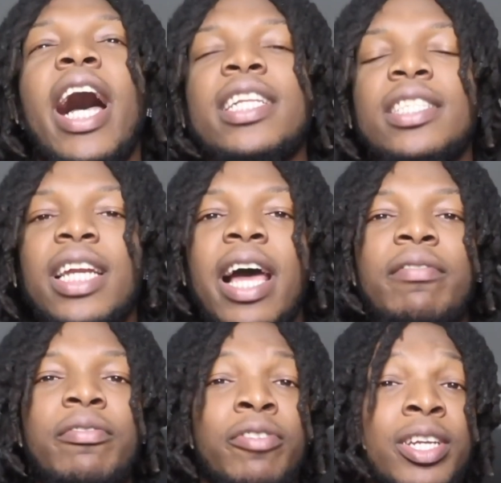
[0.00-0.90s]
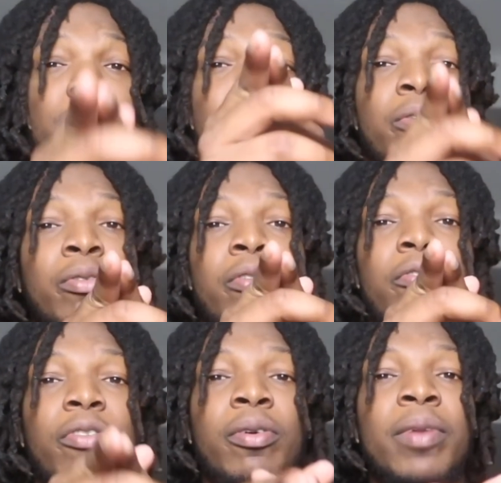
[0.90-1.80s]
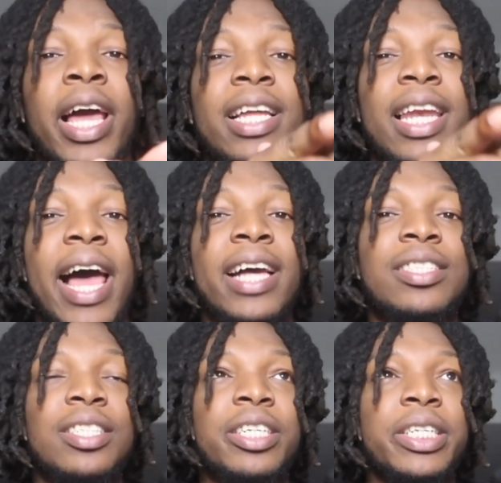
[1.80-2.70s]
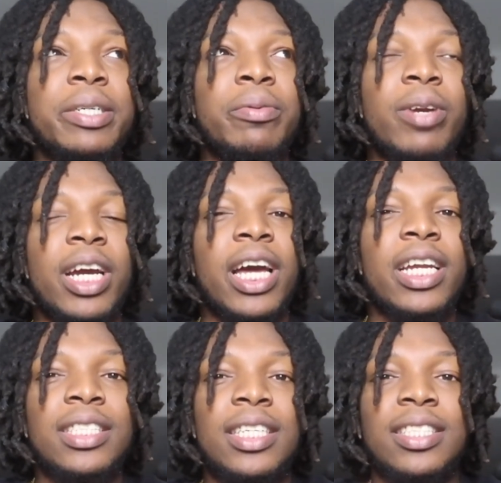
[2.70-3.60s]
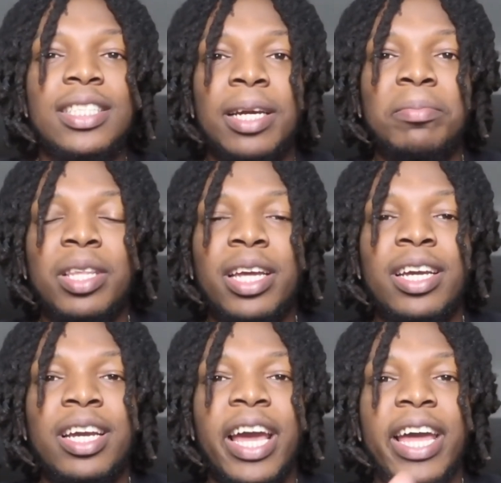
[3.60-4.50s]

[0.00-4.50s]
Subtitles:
I did have a video from like last year when I kind of did the same thing,